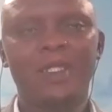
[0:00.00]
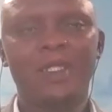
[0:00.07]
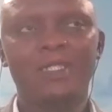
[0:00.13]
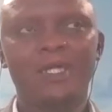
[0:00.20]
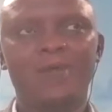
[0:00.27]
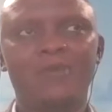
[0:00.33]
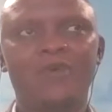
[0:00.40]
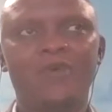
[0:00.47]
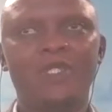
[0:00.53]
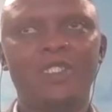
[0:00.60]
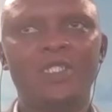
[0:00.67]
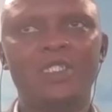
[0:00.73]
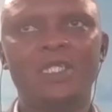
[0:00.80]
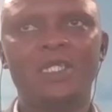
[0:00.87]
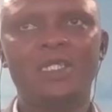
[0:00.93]
Take, for
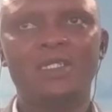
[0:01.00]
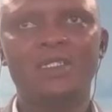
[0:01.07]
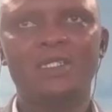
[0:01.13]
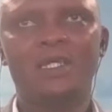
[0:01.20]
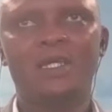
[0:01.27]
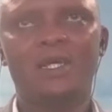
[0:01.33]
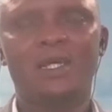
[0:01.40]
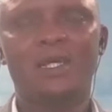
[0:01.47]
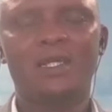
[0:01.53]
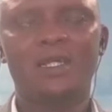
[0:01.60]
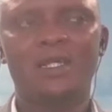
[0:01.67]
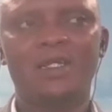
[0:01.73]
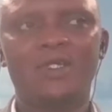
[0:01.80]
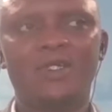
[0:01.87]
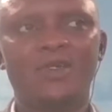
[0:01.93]
instance, the
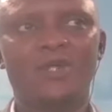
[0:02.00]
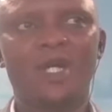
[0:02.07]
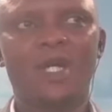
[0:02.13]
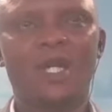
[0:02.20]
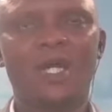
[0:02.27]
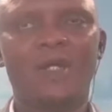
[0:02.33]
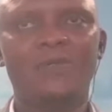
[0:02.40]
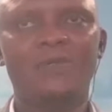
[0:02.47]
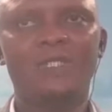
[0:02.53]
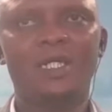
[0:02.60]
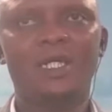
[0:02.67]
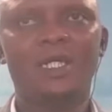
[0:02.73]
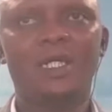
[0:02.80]
issue around